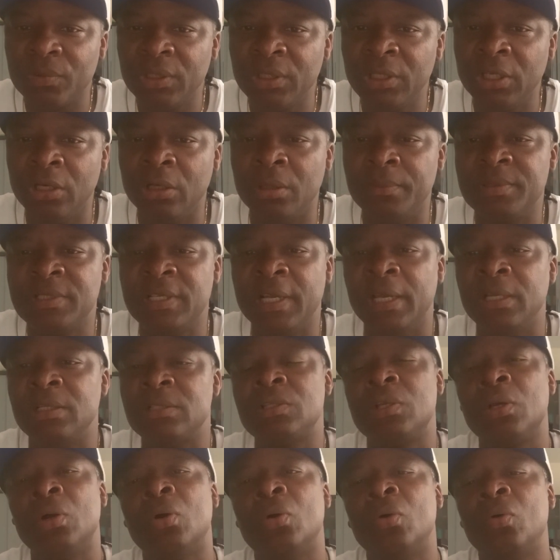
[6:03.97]
You know what I'm saying?
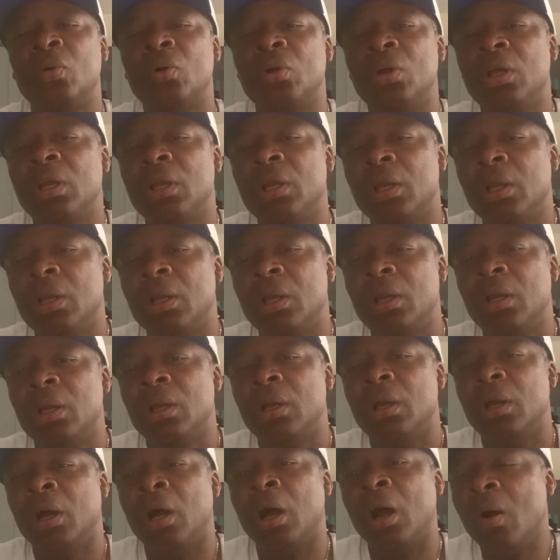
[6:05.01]
So,
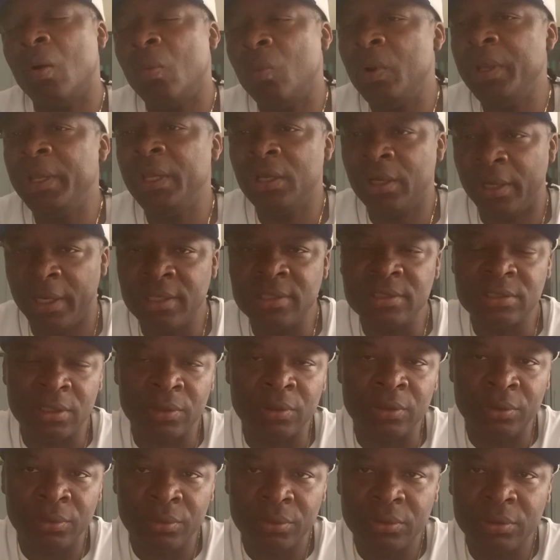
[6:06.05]
are we going
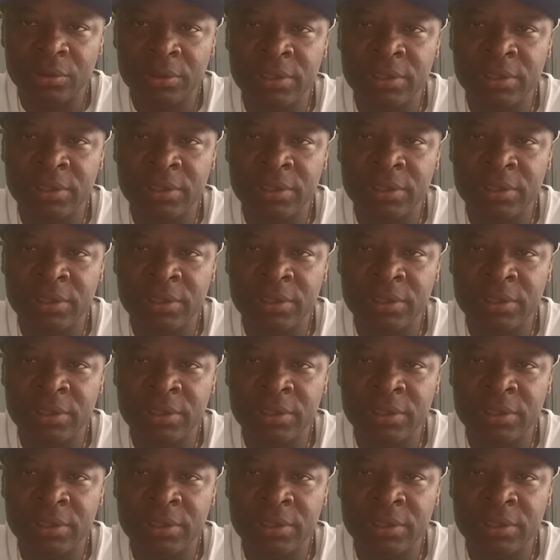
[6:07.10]
to